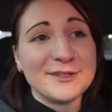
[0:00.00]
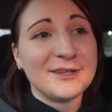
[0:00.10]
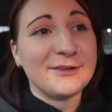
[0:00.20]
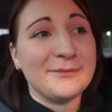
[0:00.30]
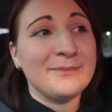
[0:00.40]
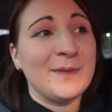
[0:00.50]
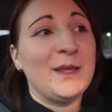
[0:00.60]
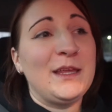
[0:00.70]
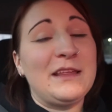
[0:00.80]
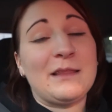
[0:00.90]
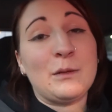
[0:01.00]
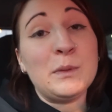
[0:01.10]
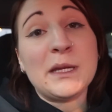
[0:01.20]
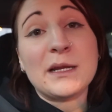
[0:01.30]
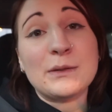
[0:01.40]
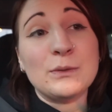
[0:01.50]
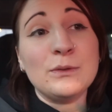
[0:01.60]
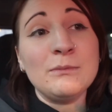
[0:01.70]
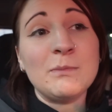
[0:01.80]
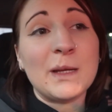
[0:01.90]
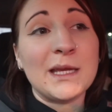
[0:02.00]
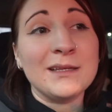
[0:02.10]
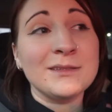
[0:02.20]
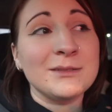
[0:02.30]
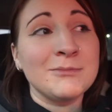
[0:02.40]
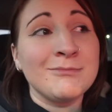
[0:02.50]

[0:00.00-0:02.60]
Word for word: So that would be kind of cool, I guess.